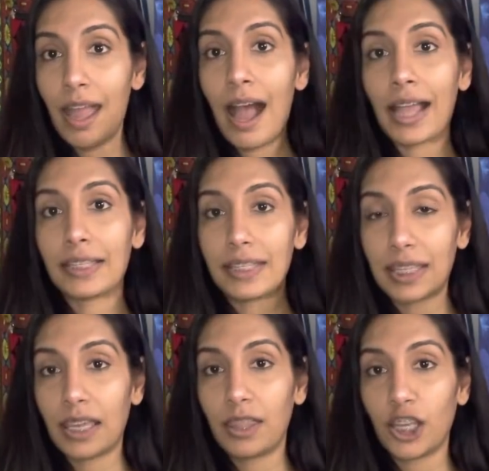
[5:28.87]
i
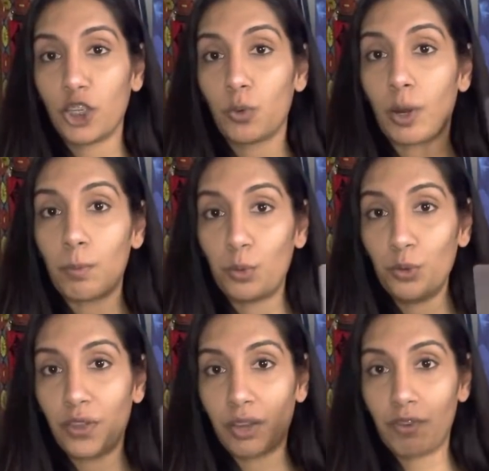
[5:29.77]
see that you are
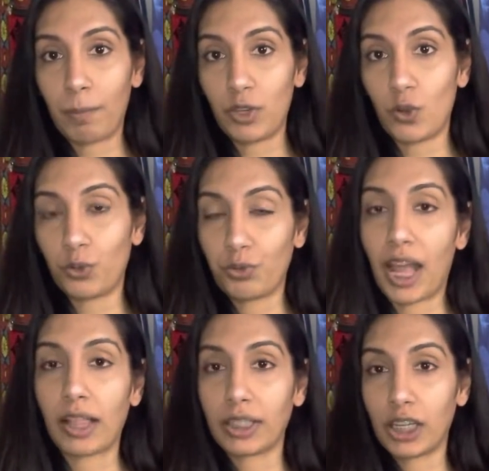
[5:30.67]
moving from a known
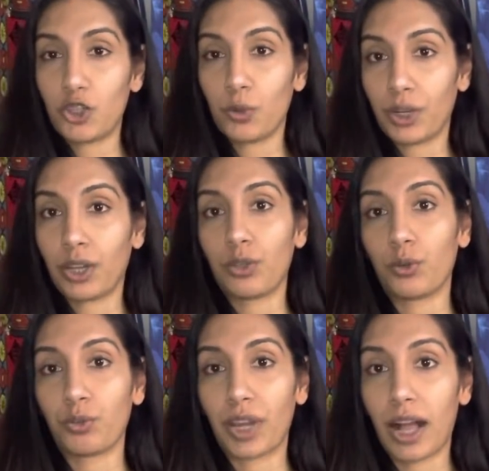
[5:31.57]
reality to an
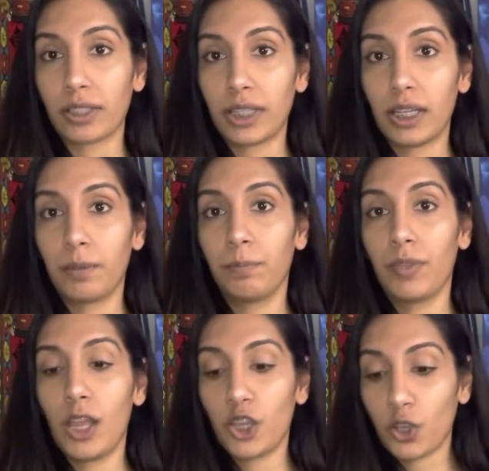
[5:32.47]
unknown reality
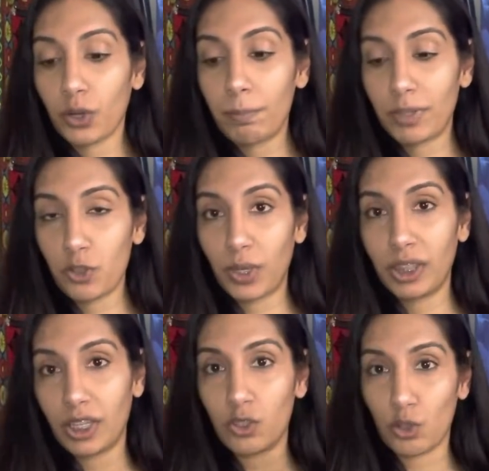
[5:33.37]
you're in
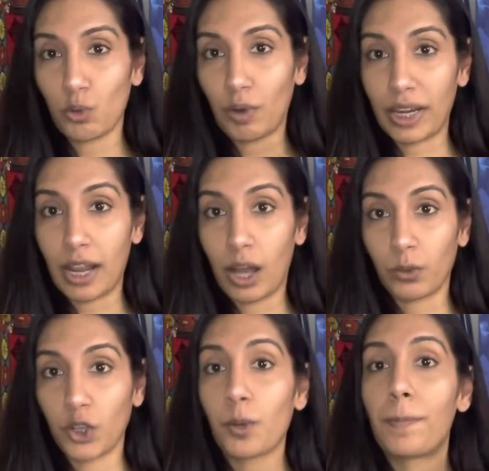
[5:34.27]
between these two right now.
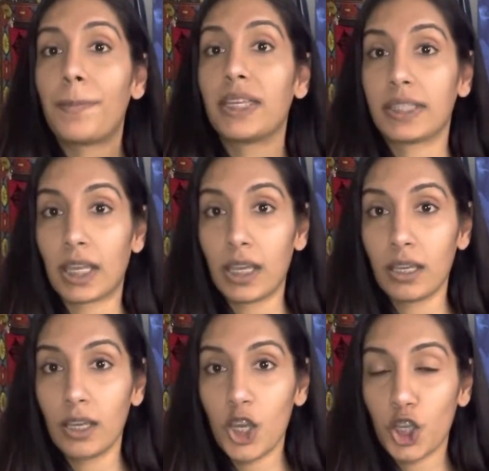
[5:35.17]
You're busy.
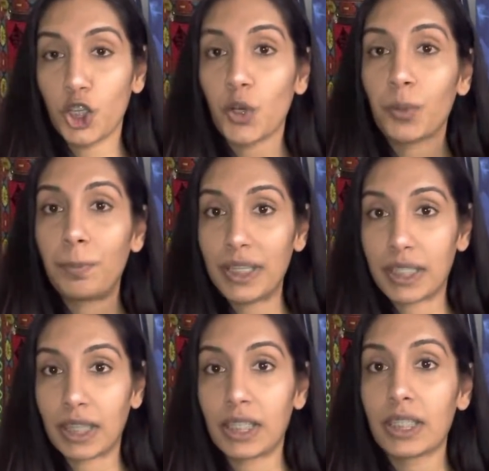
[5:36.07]
You're
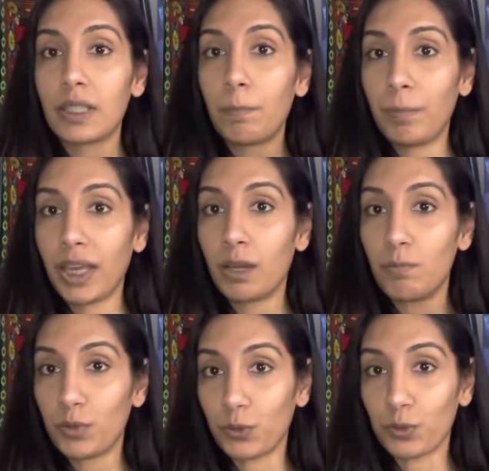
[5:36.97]
busy. This is a big
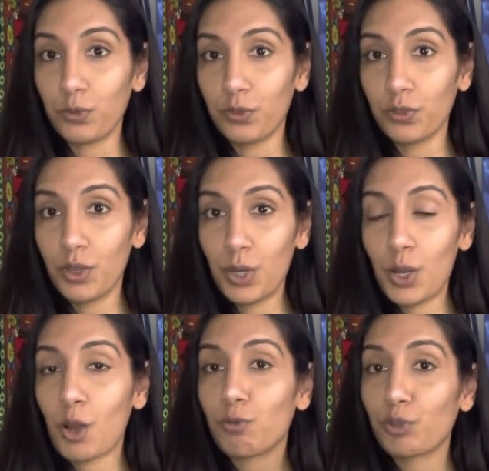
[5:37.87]
move,
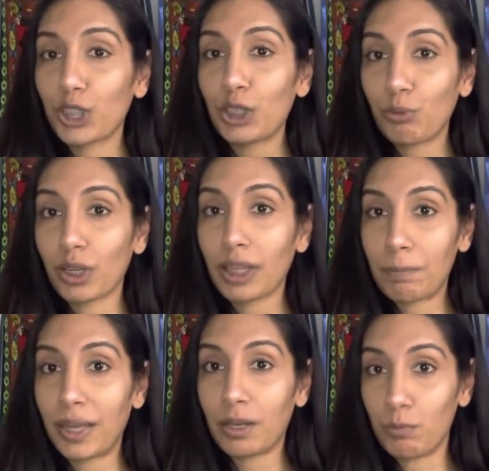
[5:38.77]
a really, really
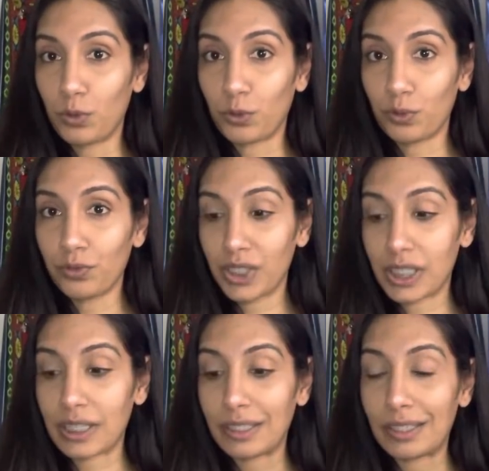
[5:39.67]
big move. This
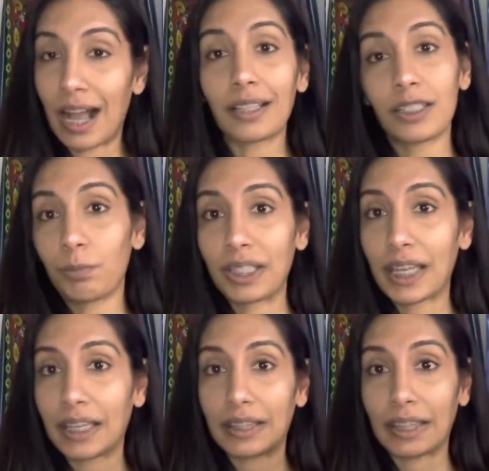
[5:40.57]
is not to be
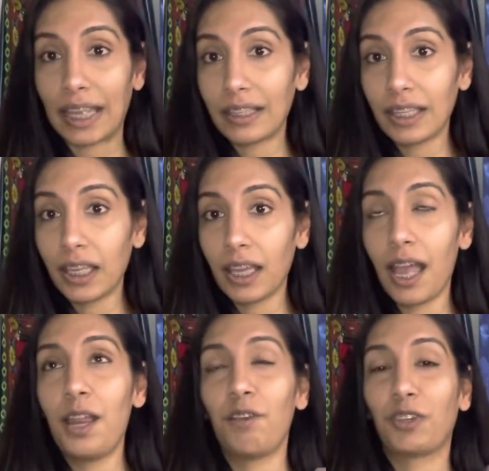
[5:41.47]
taken lightly.
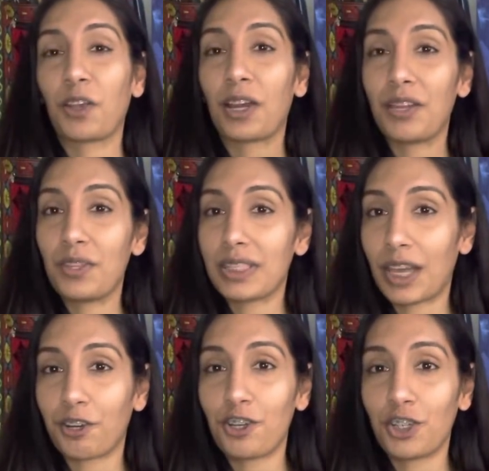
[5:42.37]
And if you're in this
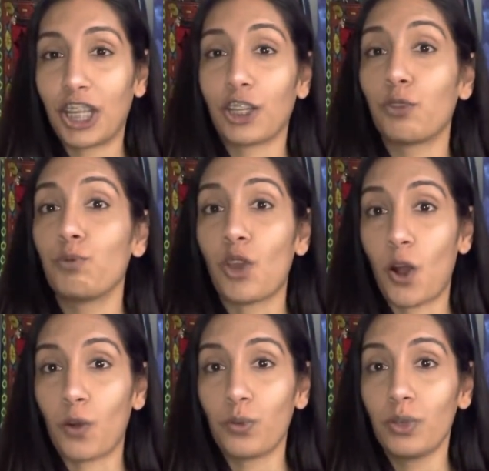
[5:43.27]
energy, you
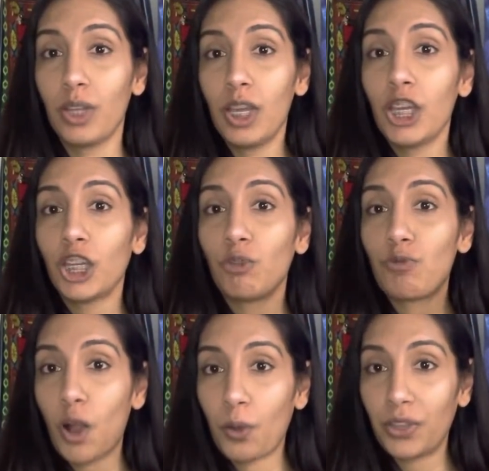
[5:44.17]
know, you
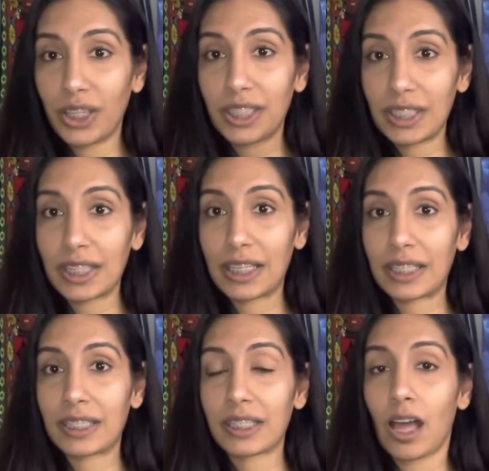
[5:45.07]
know that this
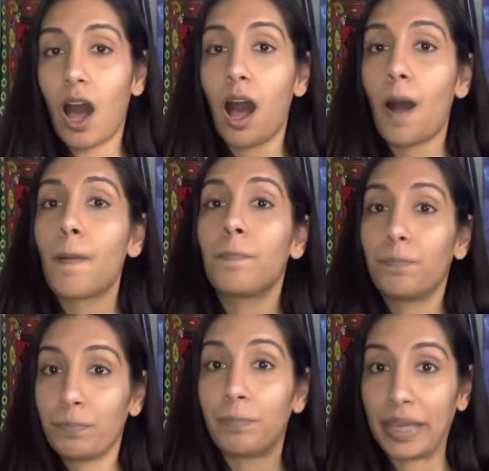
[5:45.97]
is
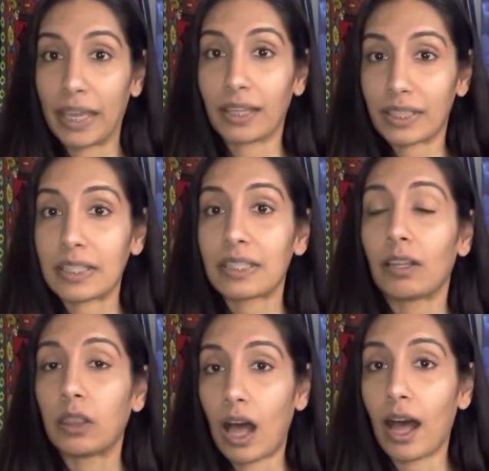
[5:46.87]
big. This is a
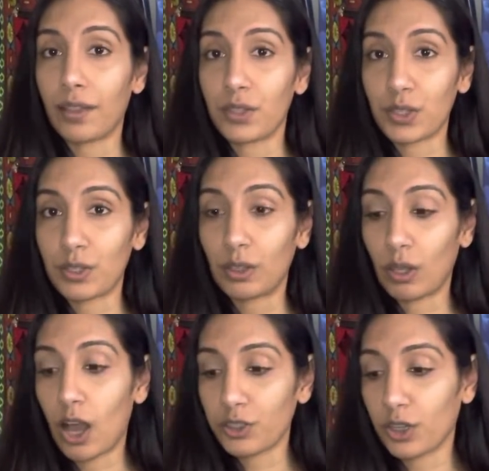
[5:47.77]
lot. This is a
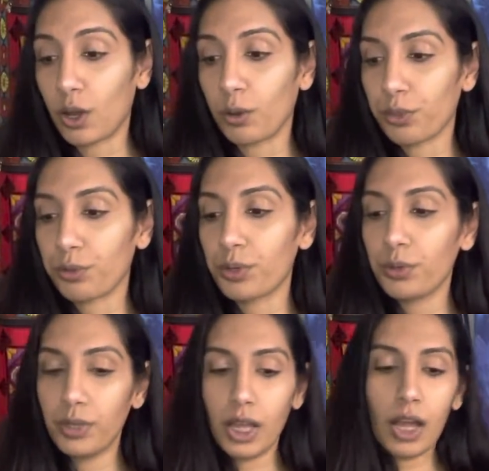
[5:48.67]
lot to go through.
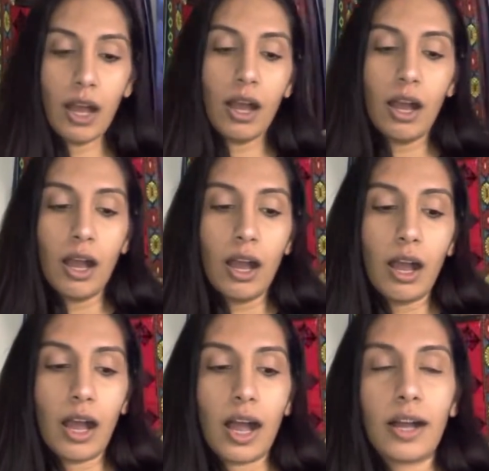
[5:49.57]

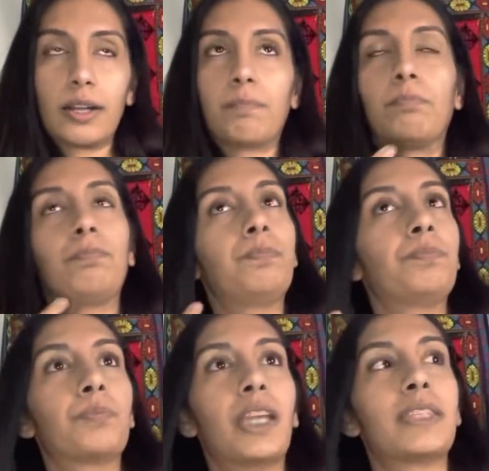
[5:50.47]
Um,
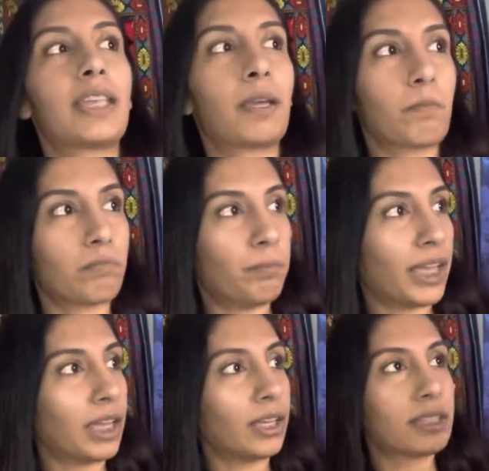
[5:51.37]
it's like
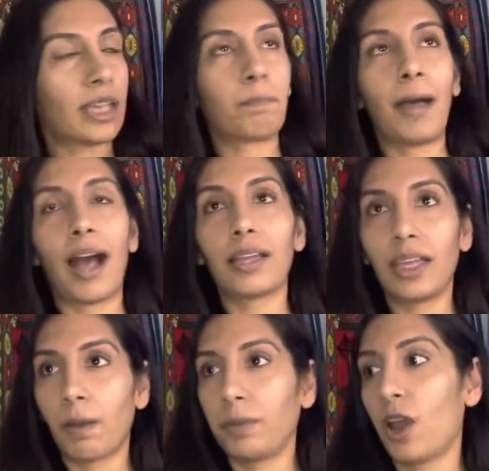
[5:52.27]
picking, it's like
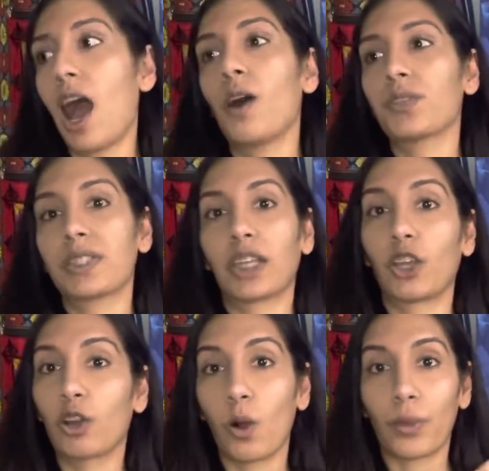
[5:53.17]
packing up your house. It's like
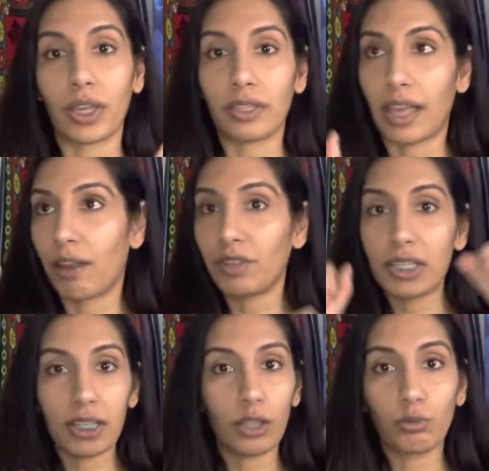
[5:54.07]
you're going into every
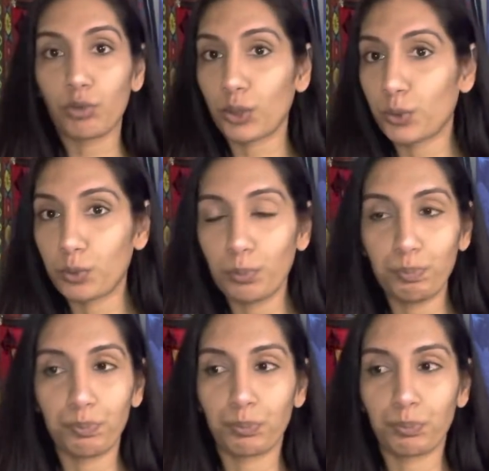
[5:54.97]
single room